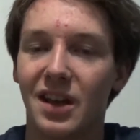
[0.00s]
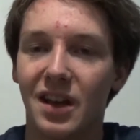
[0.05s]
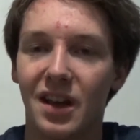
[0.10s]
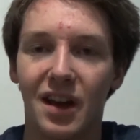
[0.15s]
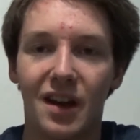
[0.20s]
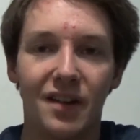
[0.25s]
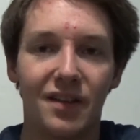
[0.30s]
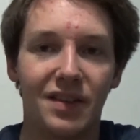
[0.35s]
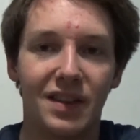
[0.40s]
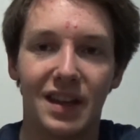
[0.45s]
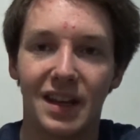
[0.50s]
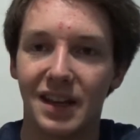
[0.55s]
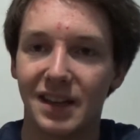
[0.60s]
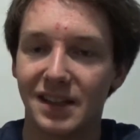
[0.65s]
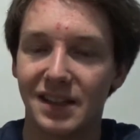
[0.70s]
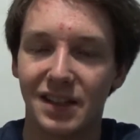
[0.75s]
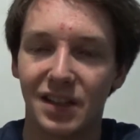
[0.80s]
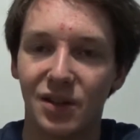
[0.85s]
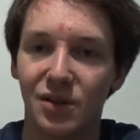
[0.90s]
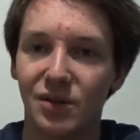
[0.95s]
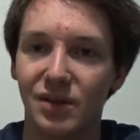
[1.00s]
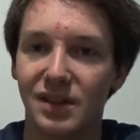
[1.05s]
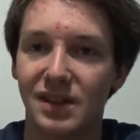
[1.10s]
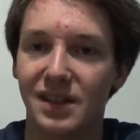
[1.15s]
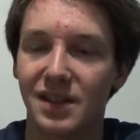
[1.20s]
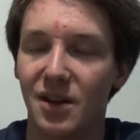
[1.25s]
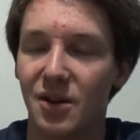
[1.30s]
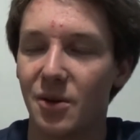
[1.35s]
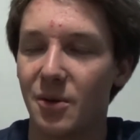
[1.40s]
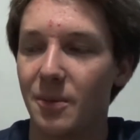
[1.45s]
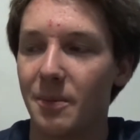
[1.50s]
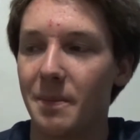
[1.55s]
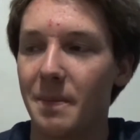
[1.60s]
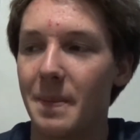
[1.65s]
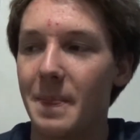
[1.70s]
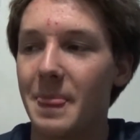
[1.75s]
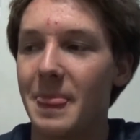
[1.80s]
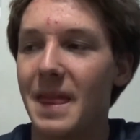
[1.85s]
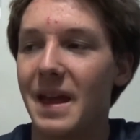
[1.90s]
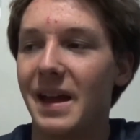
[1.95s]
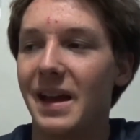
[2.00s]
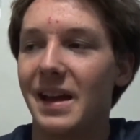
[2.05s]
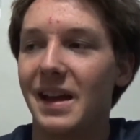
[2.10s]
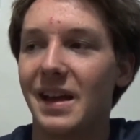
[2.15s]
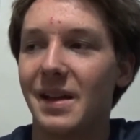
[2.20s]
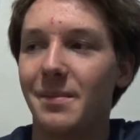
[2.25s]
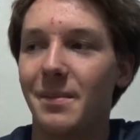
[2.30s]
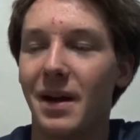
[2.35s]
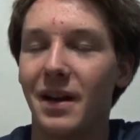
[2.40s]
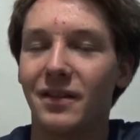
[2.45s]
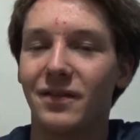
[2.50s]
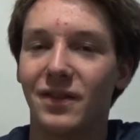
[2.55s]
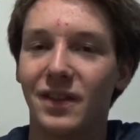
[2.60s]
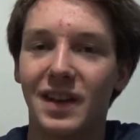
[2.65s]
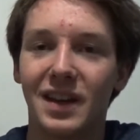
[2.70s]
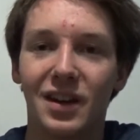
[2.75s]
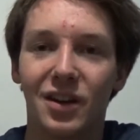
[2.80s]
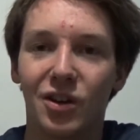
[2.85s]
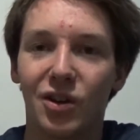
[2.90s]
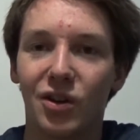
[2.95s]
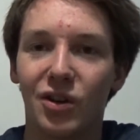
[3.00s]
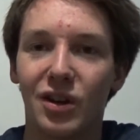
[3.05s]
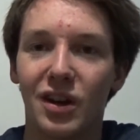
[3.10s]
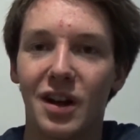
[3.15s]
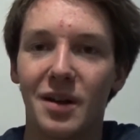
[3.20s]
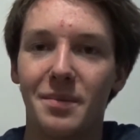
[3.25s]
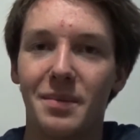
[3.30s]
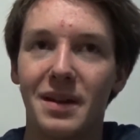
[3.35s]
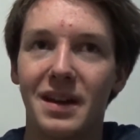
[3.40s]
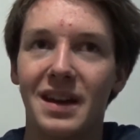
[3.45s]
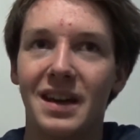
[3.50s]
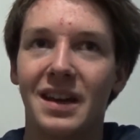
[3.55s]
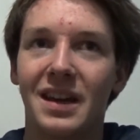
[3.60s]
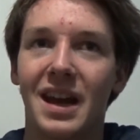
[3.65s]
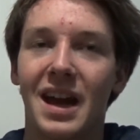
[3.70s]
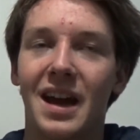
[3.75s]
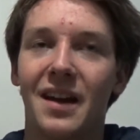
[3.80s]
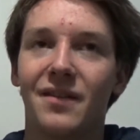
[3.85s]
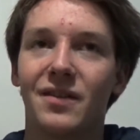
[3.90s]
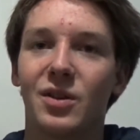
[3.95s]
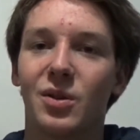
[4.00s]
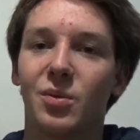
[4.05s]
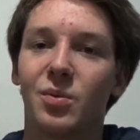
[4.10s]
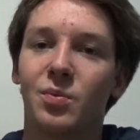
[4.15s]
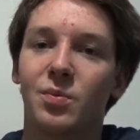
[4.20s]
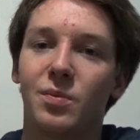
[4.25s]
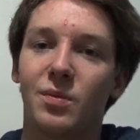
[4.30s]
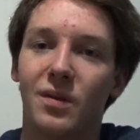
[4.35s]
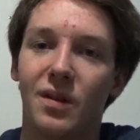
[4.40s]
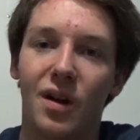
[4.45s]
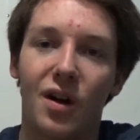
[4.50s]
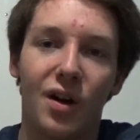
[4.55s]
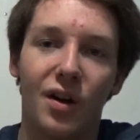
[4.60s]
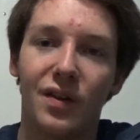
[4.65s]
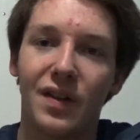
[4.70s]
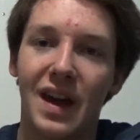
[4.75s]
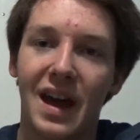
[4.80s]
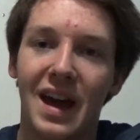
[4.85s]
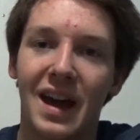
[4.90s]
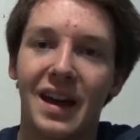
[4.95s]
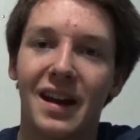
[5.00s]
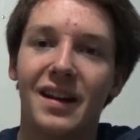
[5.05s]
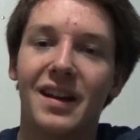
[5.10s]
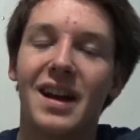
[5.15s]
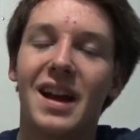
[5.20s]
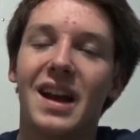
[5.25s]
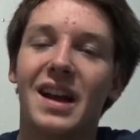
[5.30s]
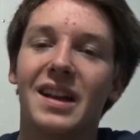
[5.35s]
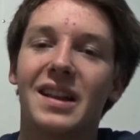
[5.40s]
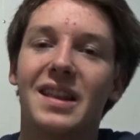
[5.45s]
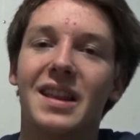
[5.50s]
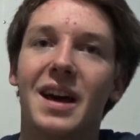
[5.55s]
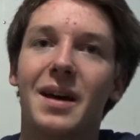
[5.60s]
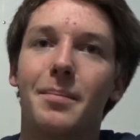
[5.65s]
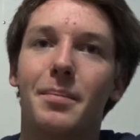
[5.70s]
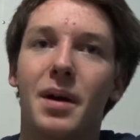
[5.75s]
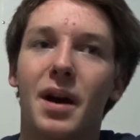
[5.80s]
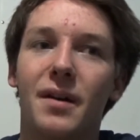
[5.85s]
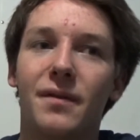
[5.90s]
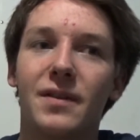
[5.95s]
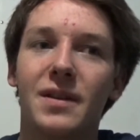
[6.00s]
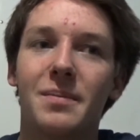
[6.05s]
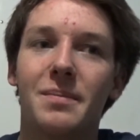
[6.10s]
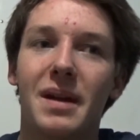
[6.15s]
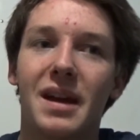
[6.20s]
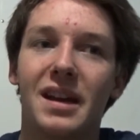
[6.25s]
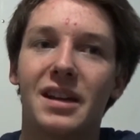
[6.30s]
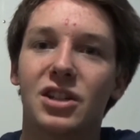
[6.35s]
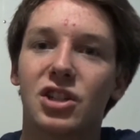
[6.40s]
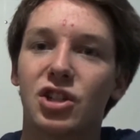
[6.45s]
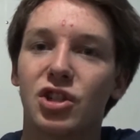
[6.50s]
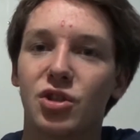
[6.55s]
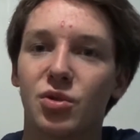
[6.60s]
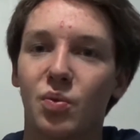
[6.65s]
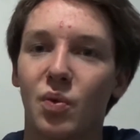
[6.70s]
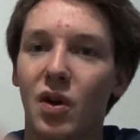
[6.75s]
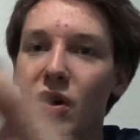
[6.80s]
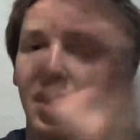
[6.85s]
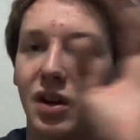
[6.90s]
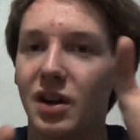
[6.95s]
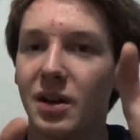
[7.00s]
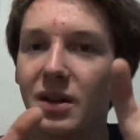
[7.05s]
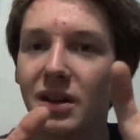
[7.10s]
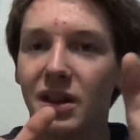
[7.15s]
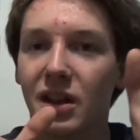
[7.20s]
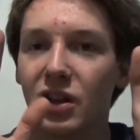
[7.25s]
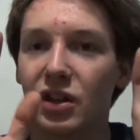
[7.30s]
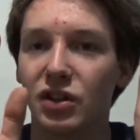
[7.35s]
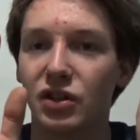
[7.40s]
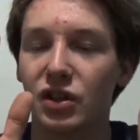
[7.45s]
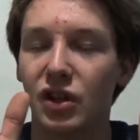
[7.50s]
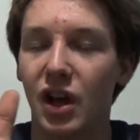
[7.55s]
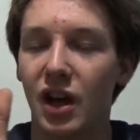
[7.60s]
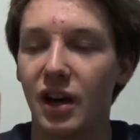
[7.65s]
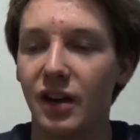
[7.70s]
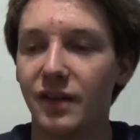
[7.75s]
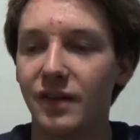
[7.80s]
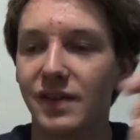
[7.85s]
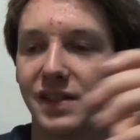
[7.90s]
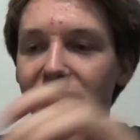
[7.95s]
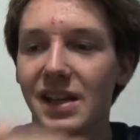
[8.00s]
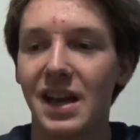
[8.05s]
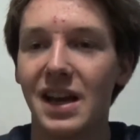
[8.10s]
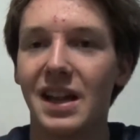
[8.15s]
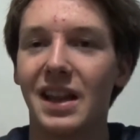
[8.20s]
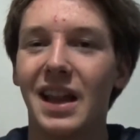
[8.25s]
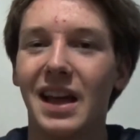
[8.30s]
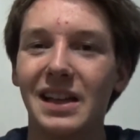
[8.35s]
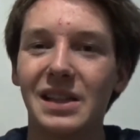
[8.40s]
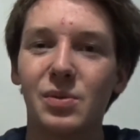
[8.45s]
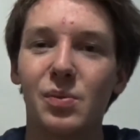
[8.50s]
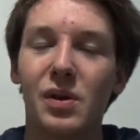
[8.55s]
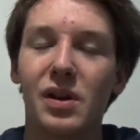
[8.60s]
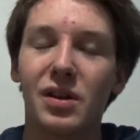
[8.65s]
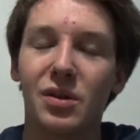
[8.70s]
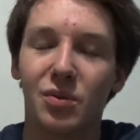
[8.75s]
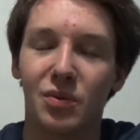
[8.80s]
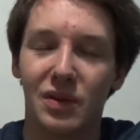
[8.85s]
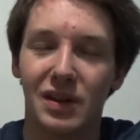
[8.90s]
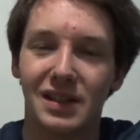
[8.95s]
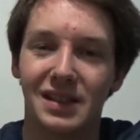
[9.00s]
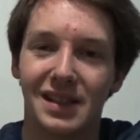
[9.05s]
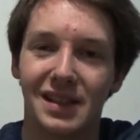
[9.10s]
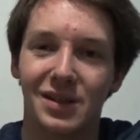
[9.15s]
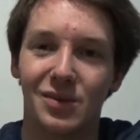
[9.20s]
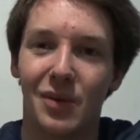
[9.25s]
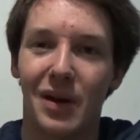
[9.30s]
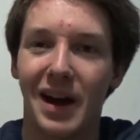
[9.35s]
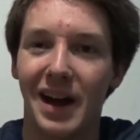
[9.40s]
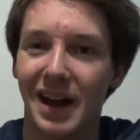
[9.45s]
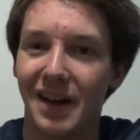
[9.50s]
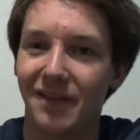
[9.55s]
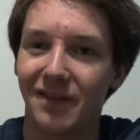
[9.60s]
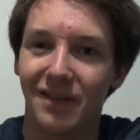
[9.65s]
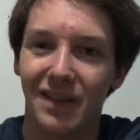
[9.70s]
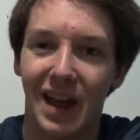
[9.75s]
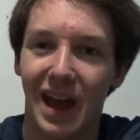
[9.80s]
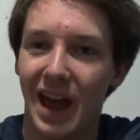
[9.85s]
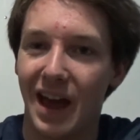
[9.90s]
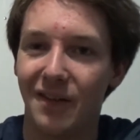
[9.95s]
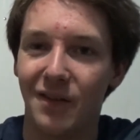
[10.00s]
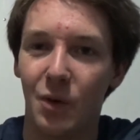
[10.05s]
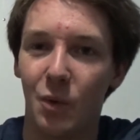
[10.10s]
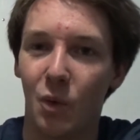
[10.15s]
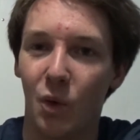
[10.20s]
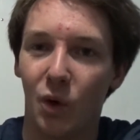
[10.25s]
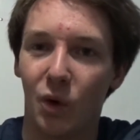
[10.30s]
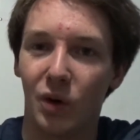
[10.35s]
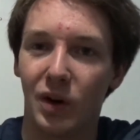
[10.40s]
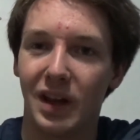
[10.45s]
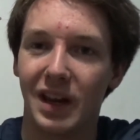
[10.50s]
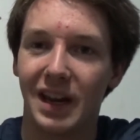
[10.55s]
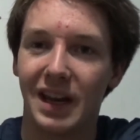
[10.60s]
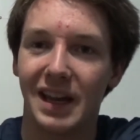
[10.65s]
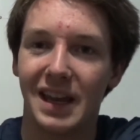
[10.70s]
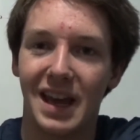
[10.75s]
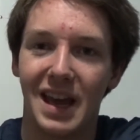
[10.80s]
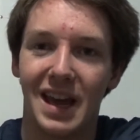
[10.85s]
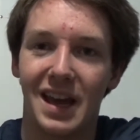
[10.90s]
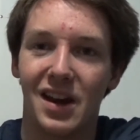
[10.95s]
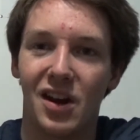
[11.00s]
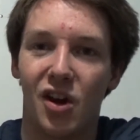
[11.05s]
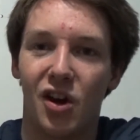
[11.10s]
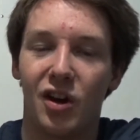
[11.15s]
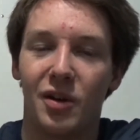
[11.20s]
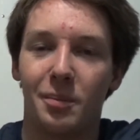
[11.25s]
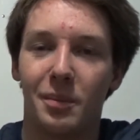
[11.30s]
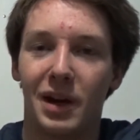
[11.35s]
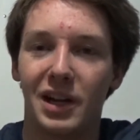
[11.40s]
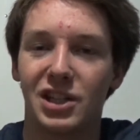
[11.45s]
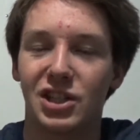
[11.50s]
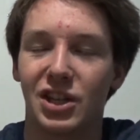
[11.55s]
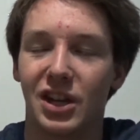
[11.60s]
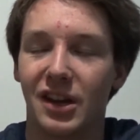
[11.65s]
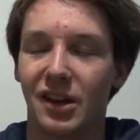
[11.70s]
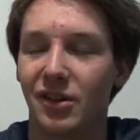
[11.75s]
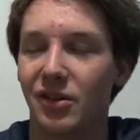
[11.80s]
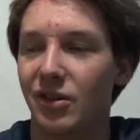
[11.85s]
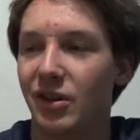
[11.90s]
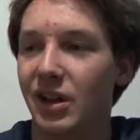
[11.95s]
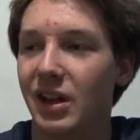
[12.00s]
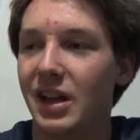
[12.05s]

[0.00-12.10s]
of the uh, suit, so my feet hurt a bit after all that. The puffy paint shrunk the gloves. That's one of the reasons why I haven't worn it again on my channel.